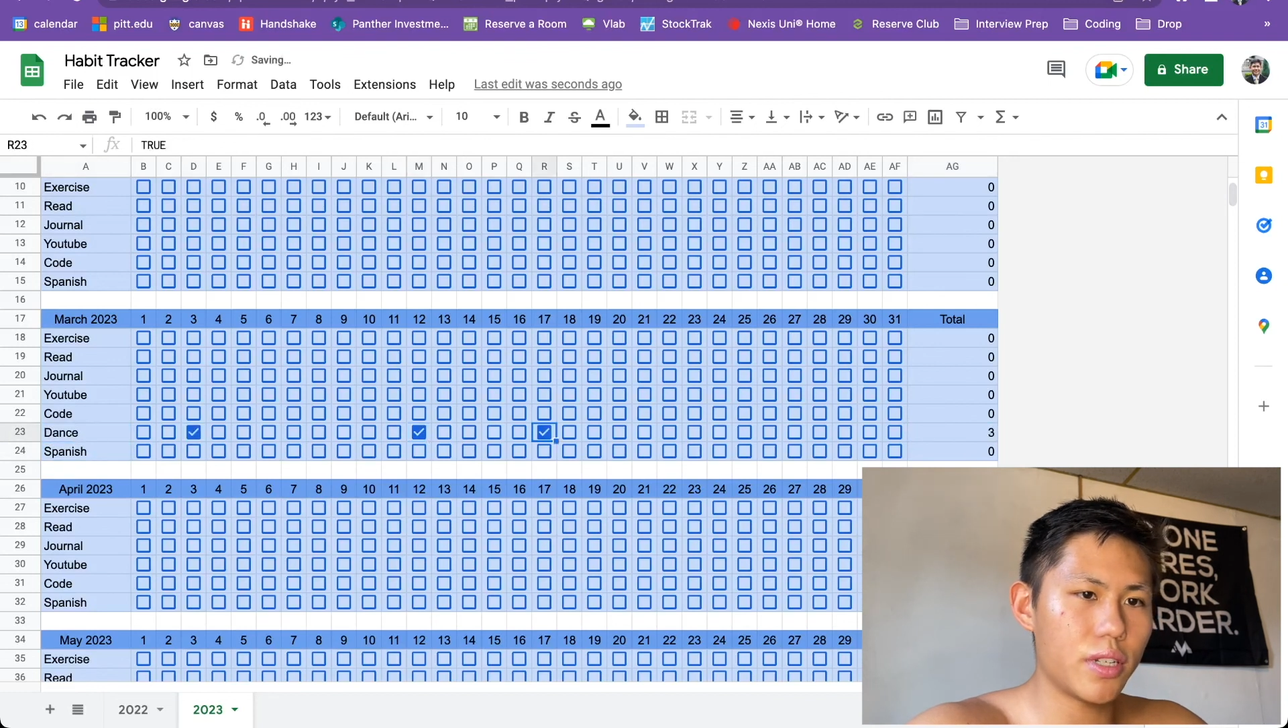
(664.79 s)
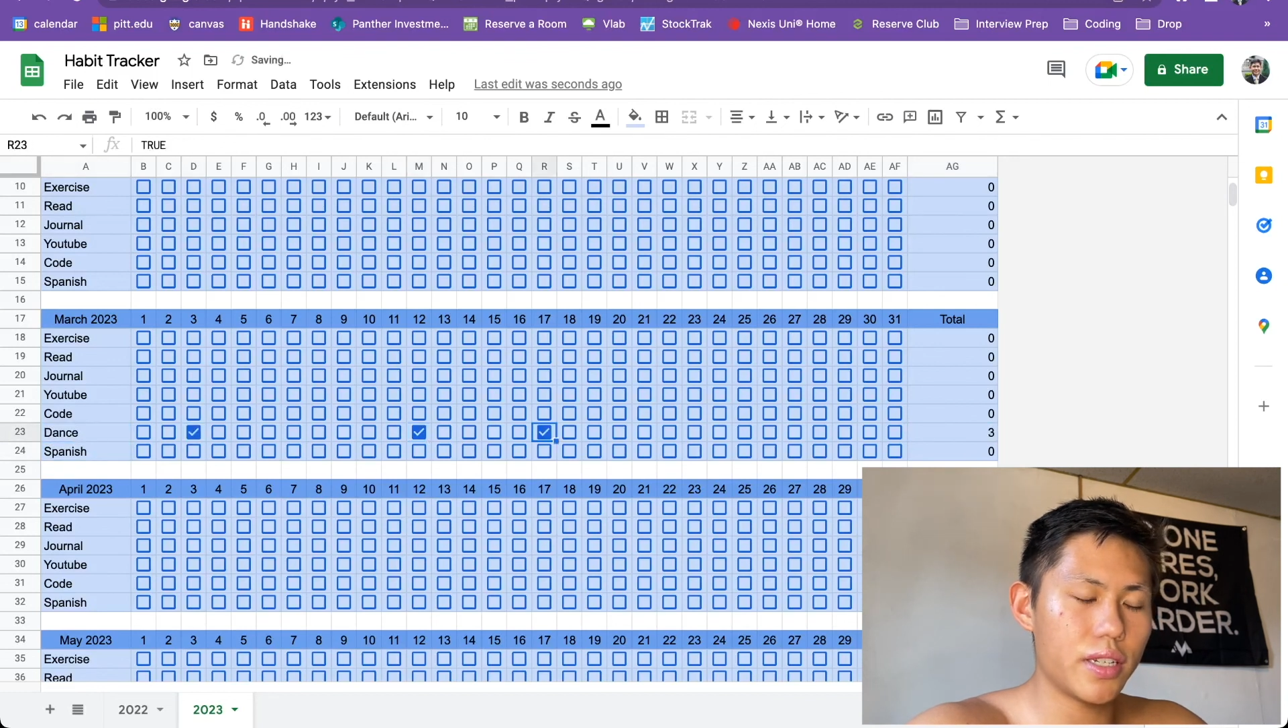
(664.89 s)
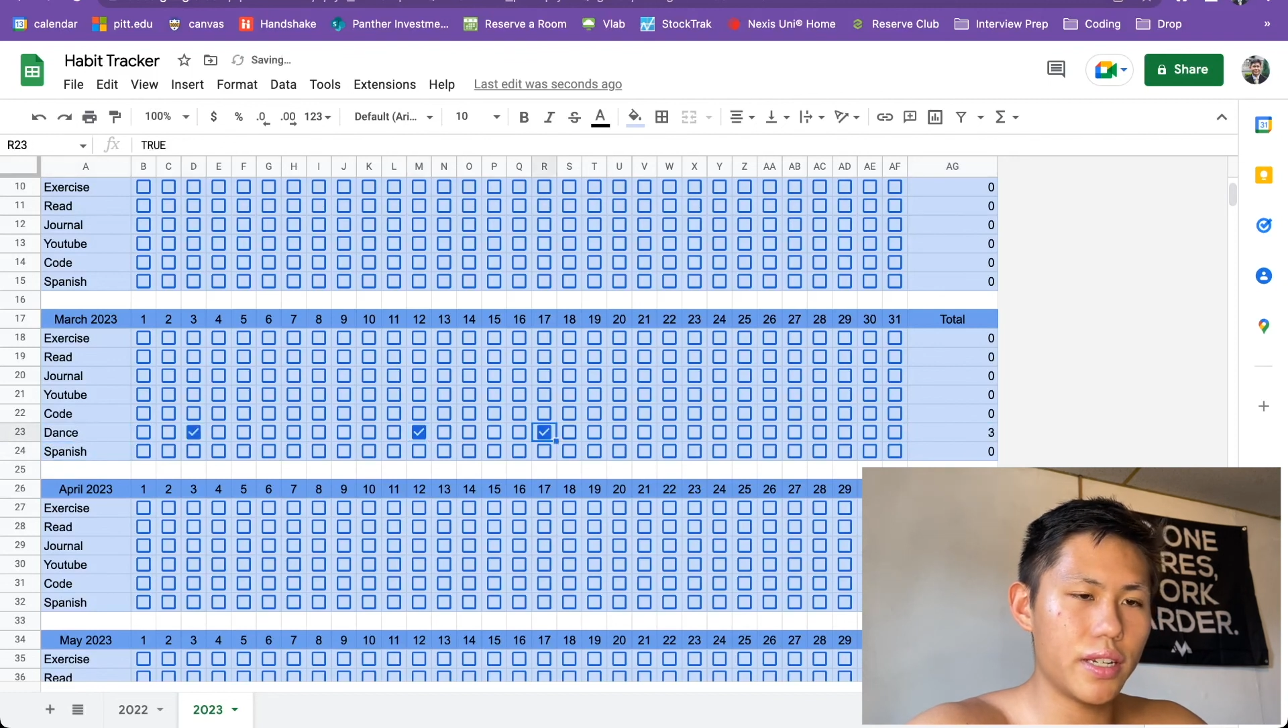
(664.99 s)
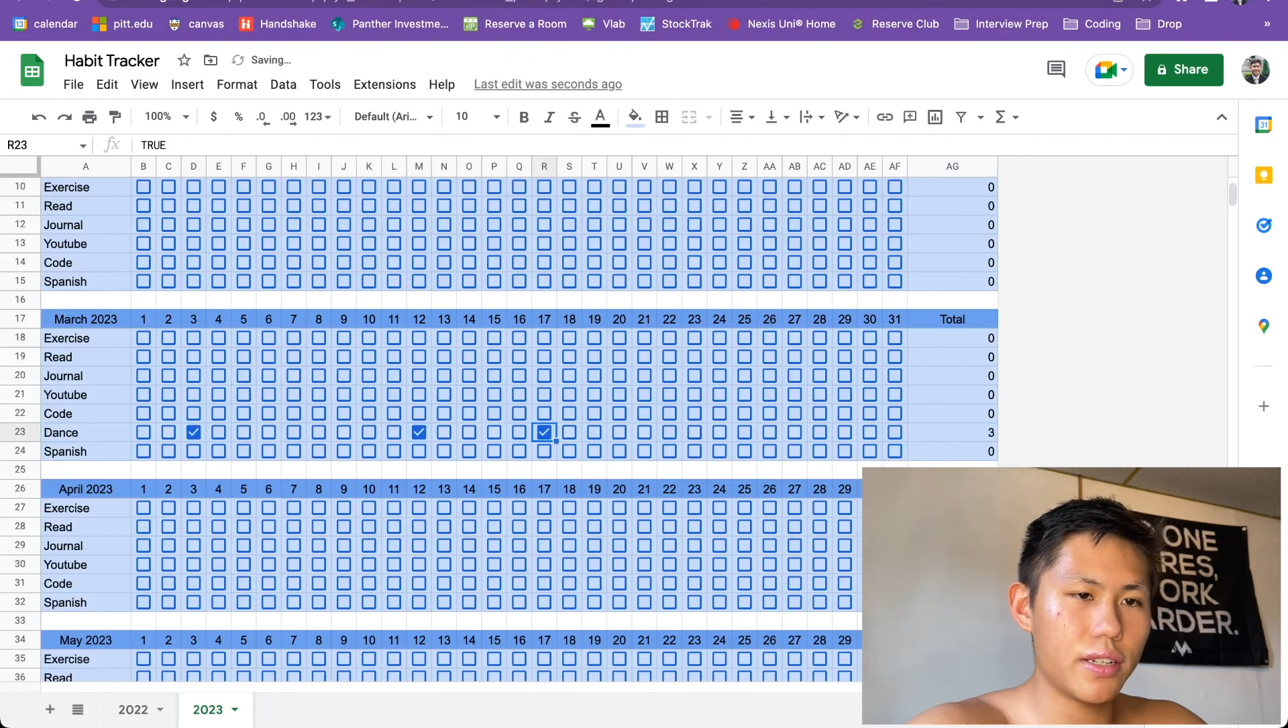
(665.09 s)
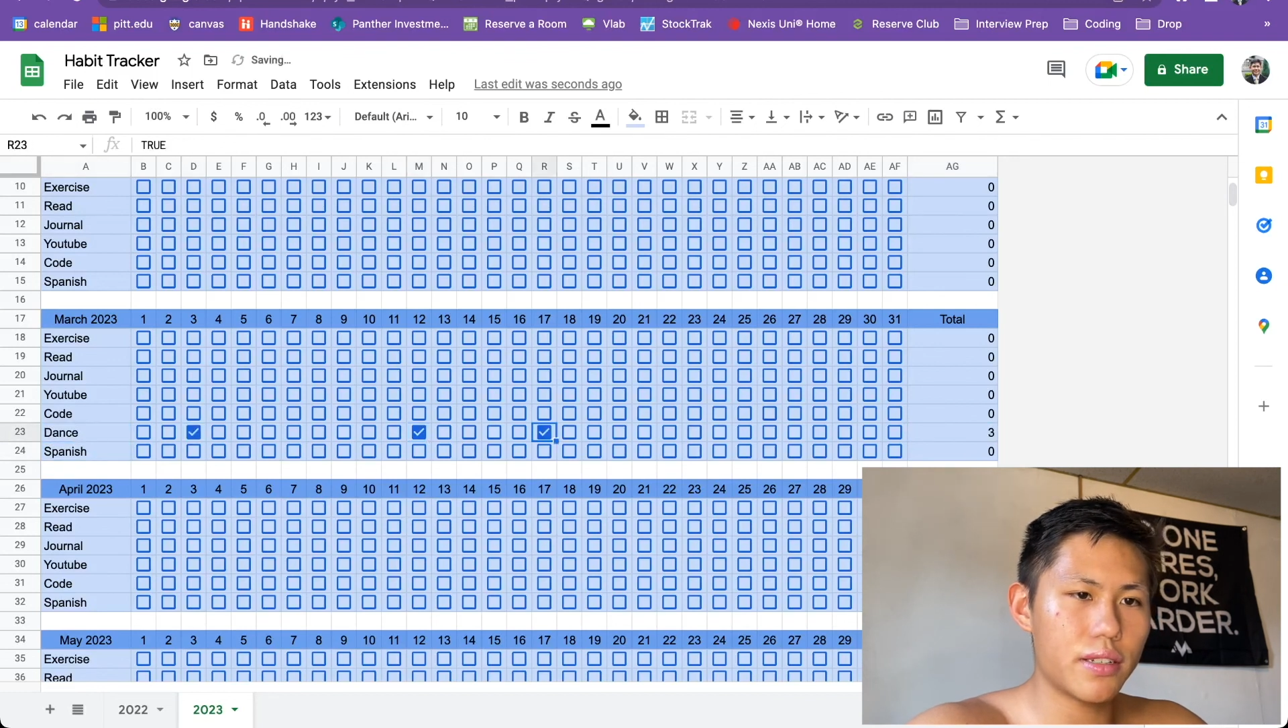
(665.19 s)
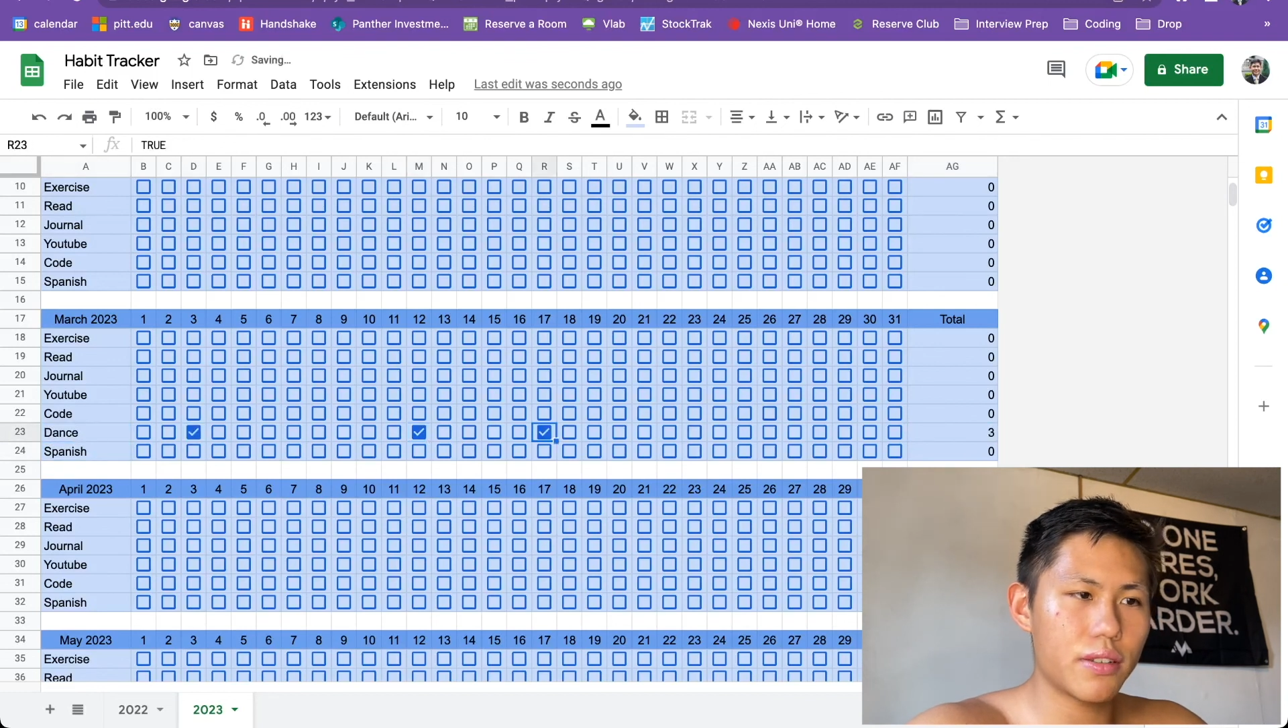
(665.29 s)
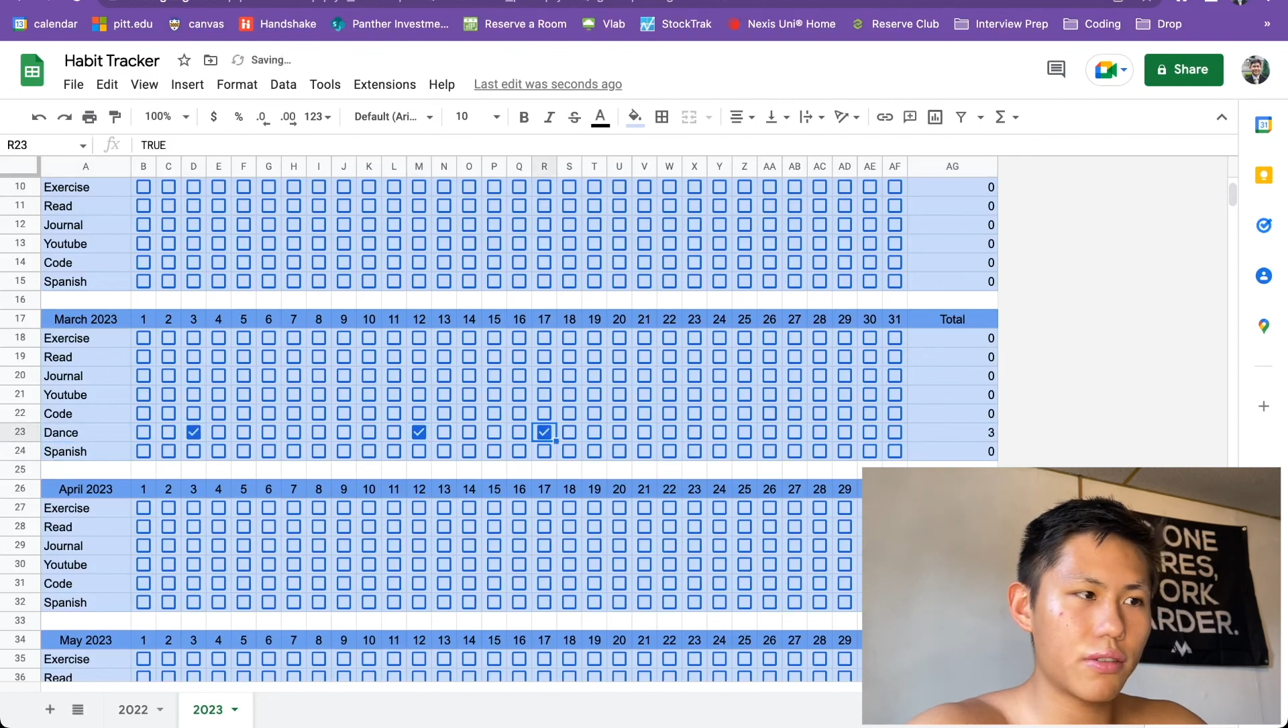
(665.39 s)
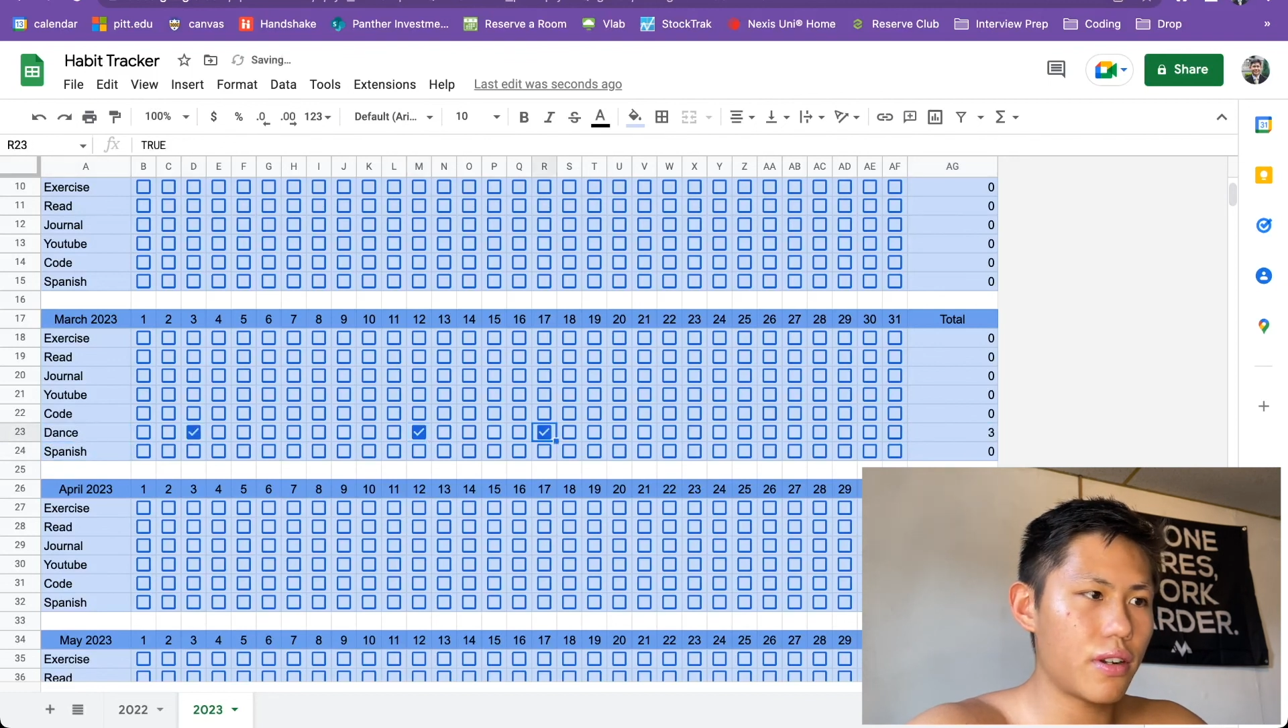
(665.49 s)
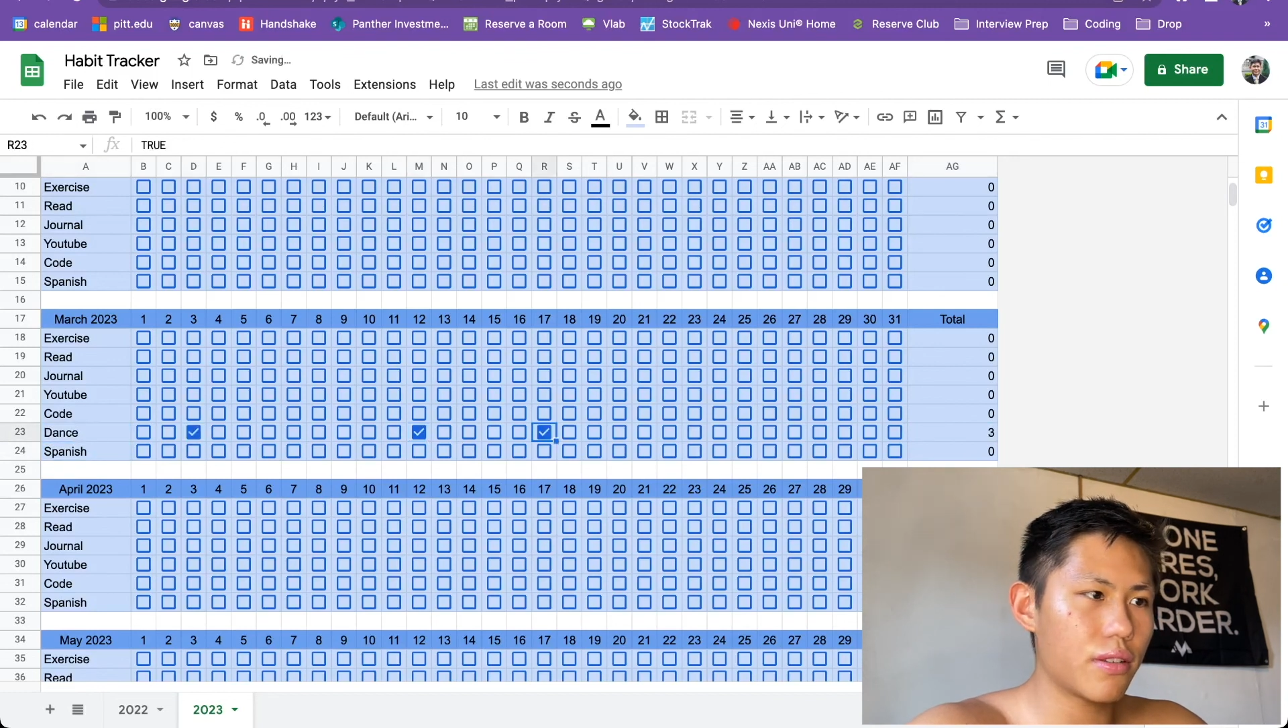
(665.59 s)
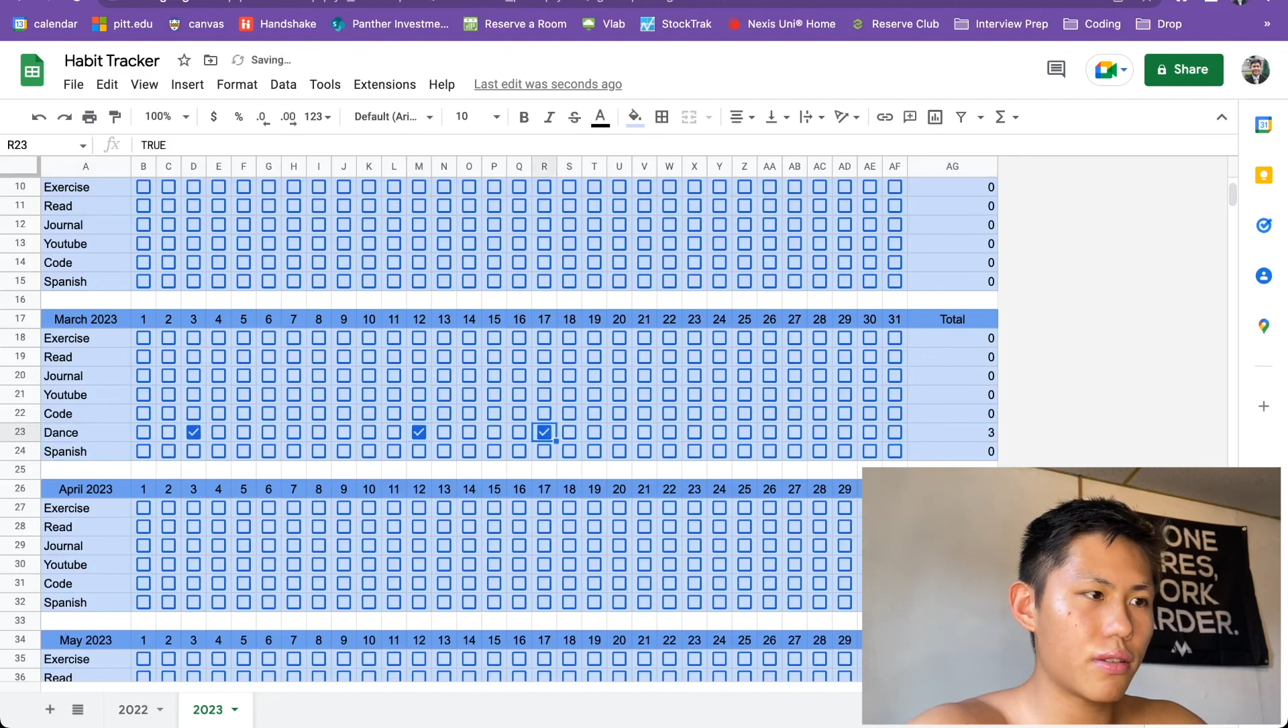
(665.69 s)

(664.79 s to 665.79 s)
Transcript: danced throughout